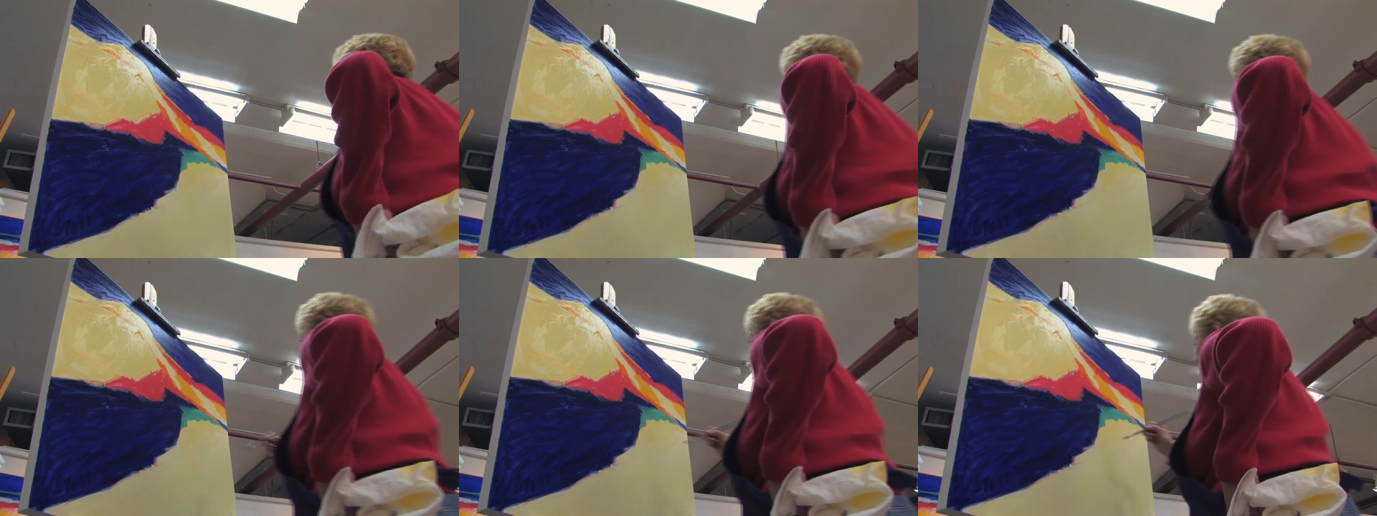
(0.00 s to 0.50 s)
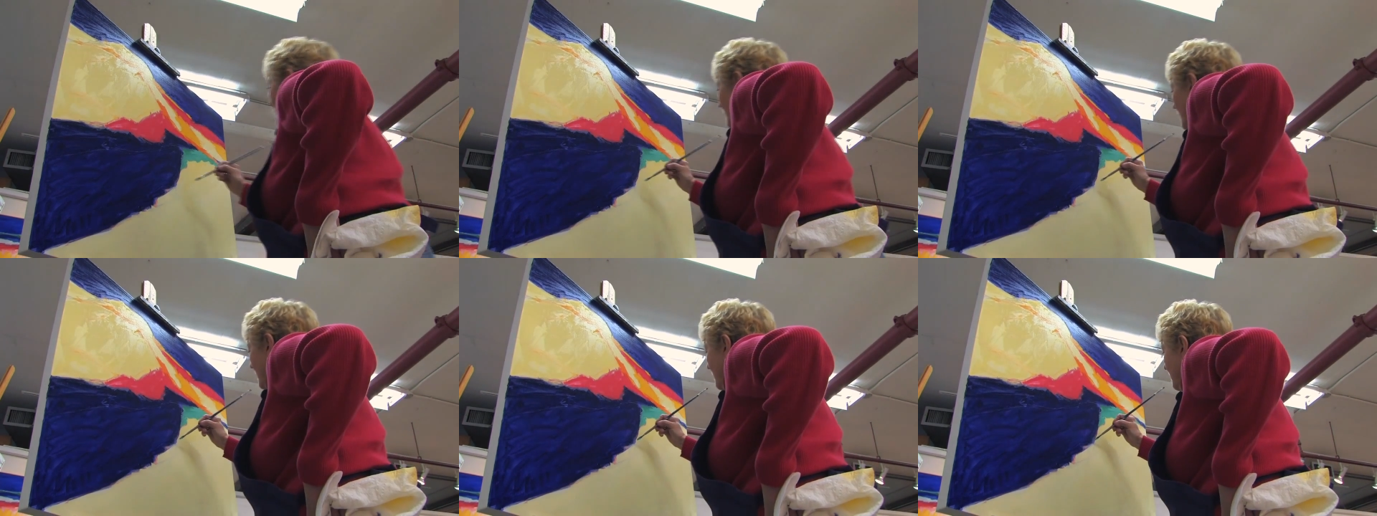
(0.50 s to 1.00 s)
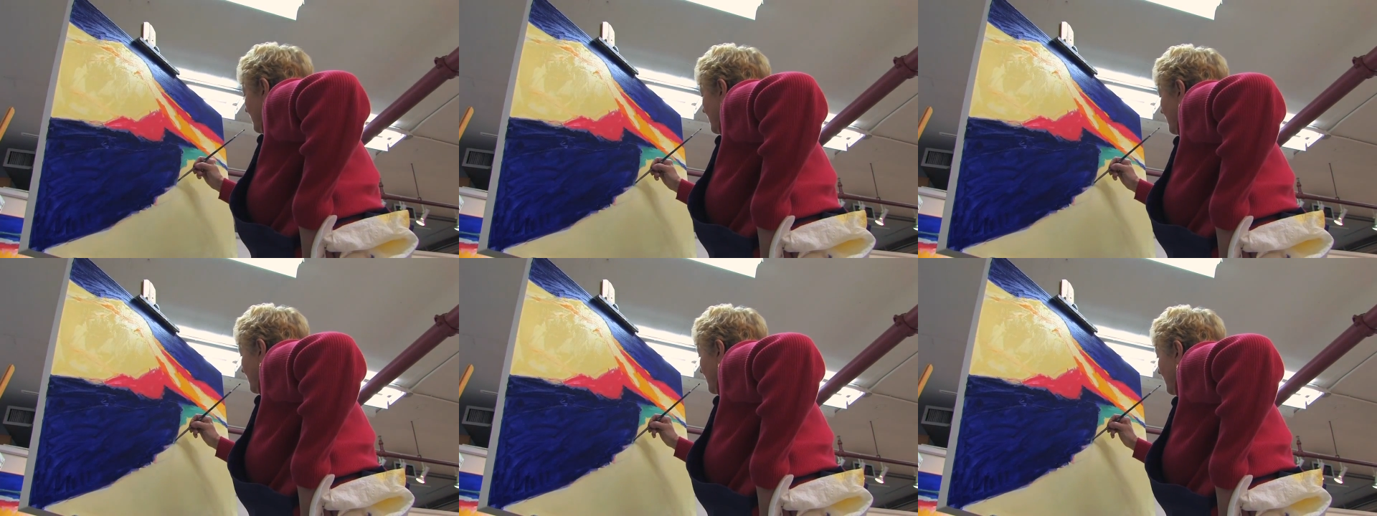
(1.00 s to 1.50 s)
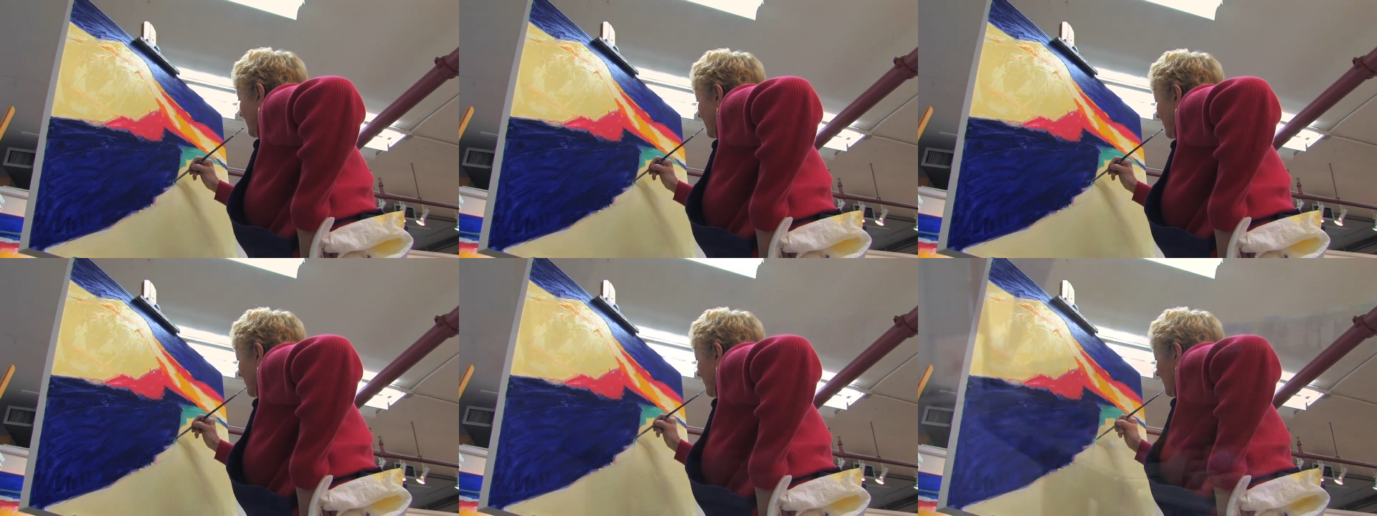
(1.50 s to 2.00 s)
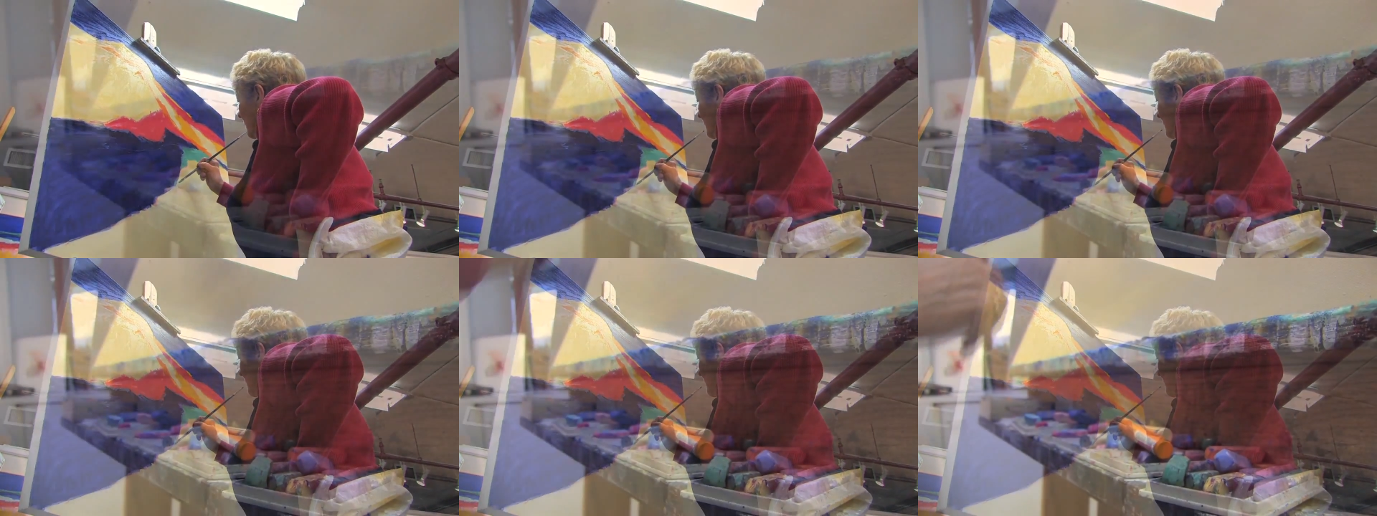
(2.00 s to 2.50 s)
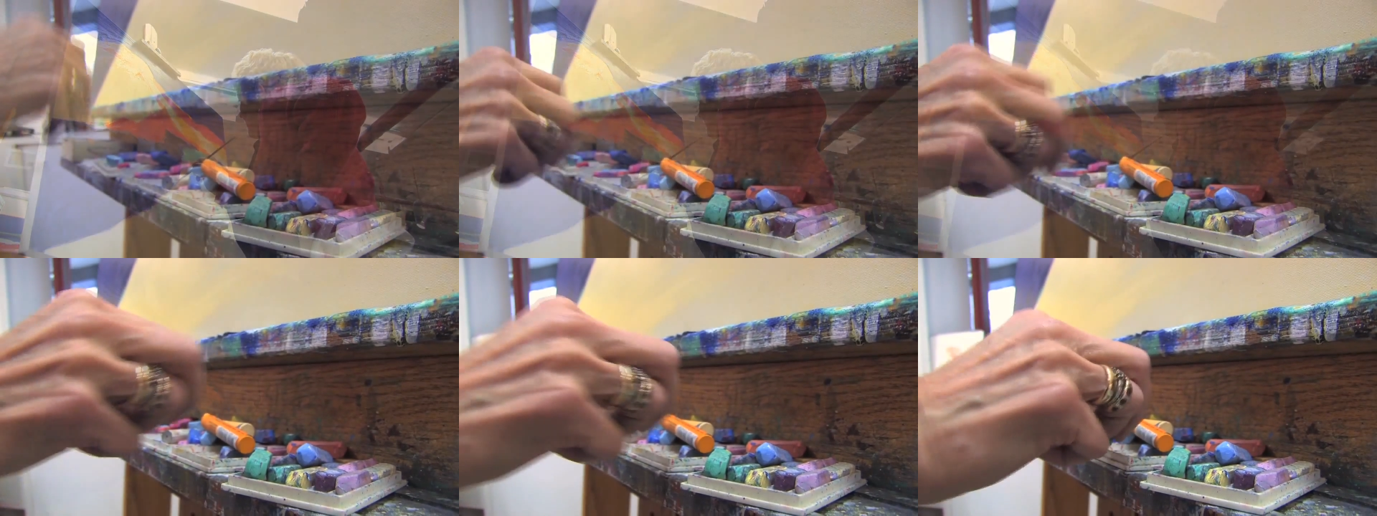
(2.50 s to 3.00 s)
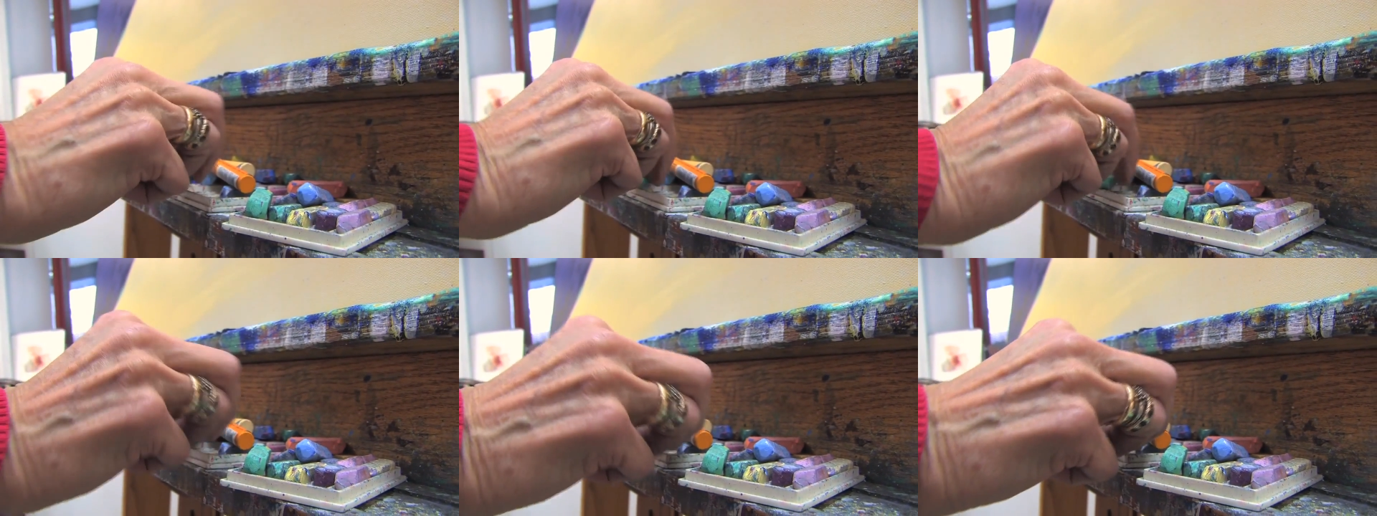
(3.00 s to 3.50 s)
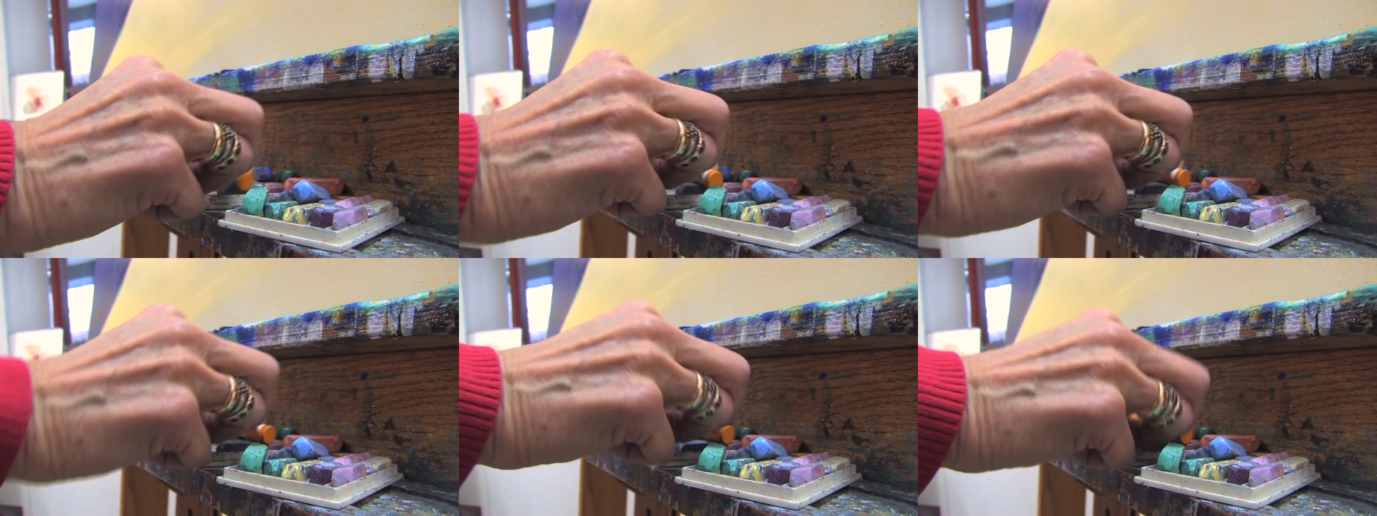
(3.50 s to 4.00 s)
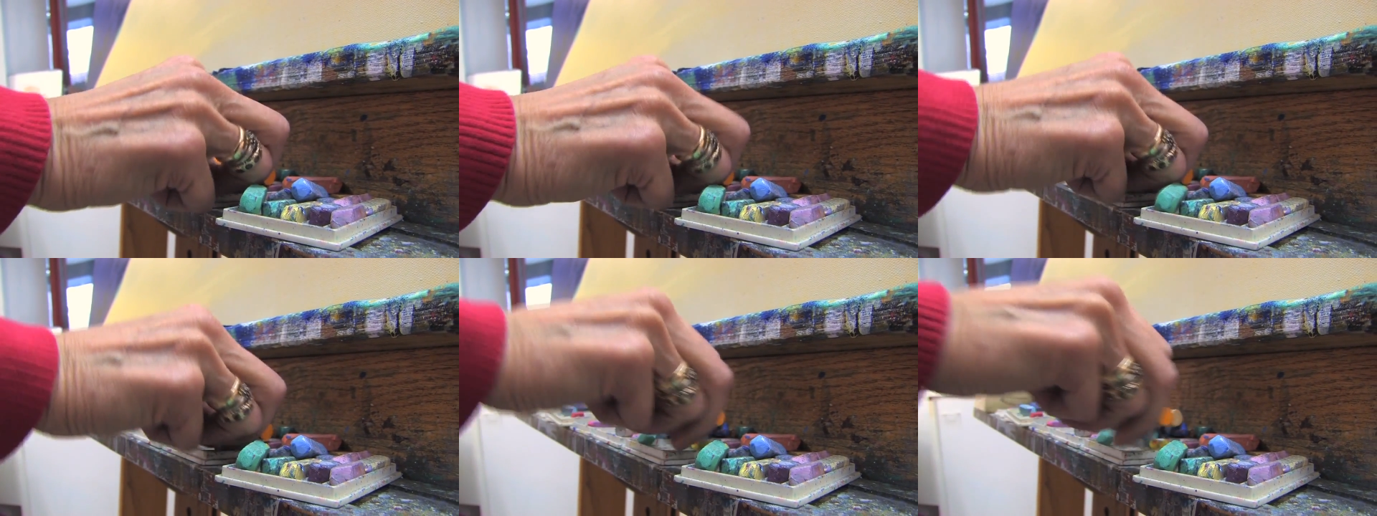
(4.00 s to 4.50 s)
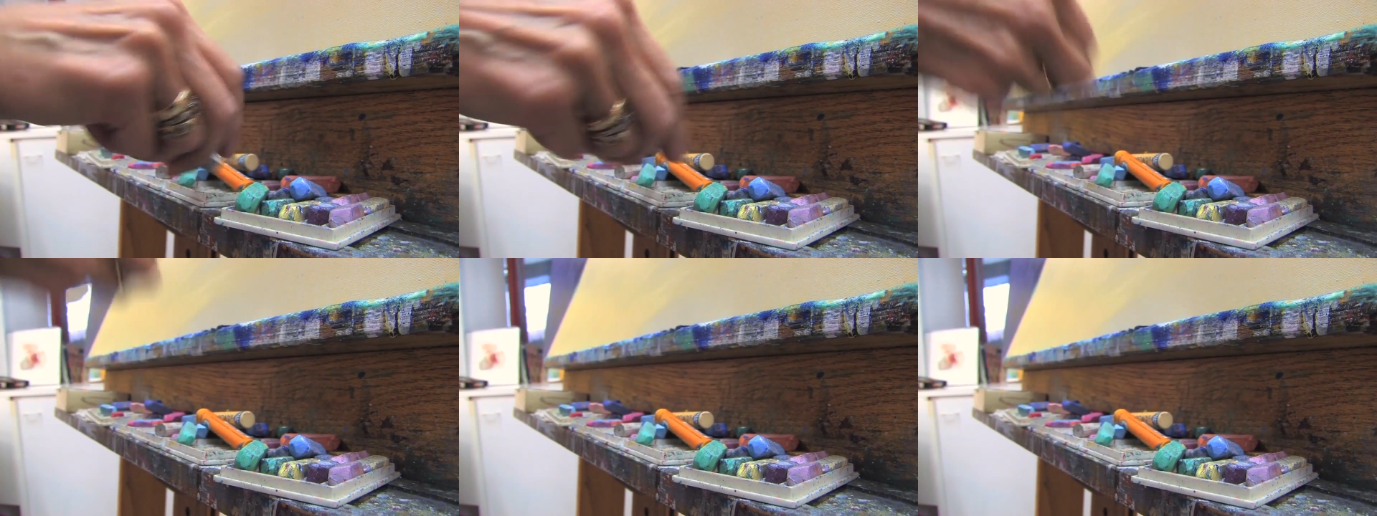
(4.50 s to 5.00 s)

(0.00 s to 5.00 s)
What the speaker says: (no speaker visible)